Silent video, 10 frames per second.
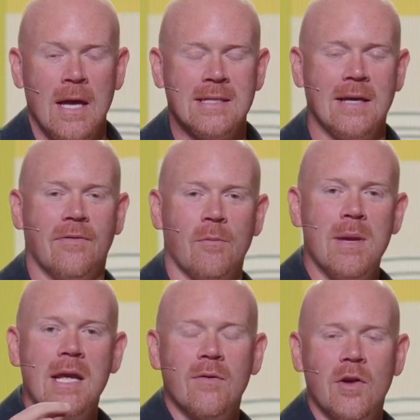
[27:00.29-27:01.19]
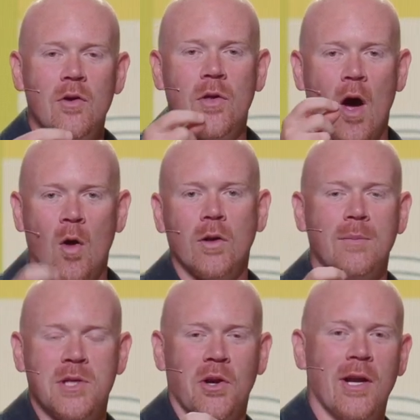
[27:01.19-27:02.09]
See, for many of you, the
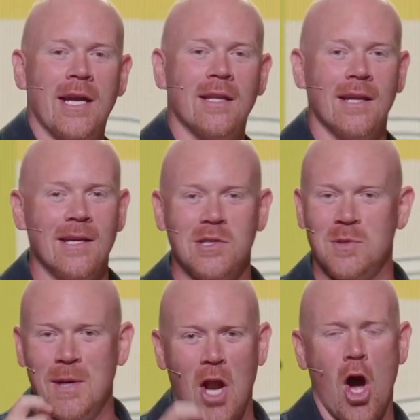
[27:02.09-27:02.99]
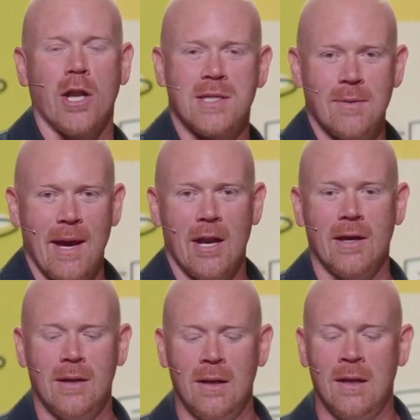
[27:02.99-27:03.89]
holdup to your healing is just being honest about
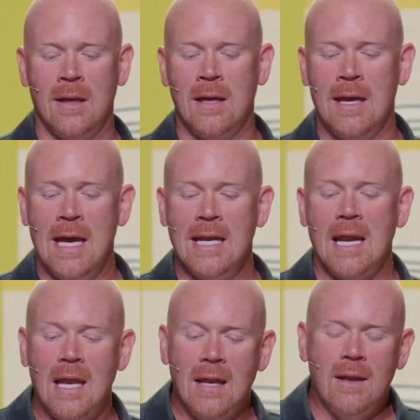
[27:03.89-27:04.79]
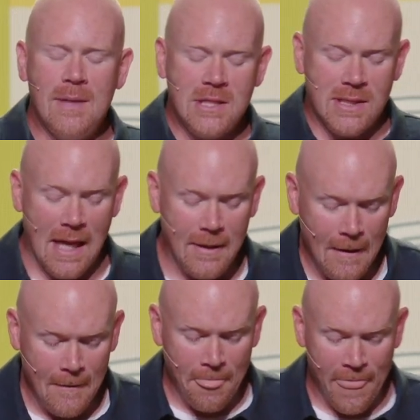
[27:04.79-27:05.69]
it. Now, l- let me just say
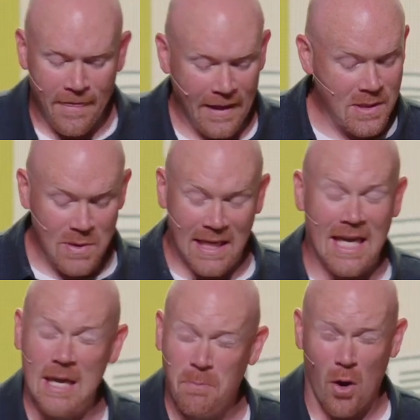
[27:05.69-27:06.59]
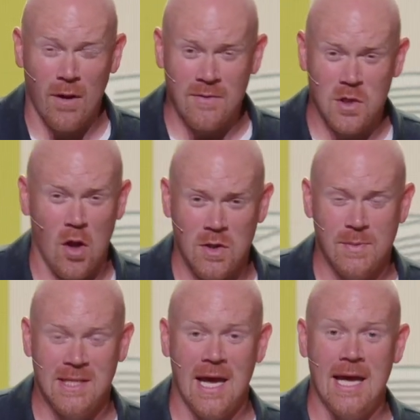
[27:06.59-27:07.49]
this was a key part of Saul's
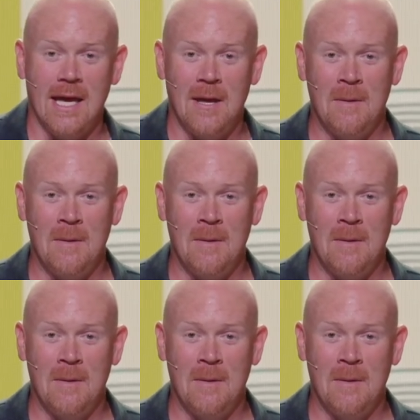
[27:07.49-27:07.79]
mistake.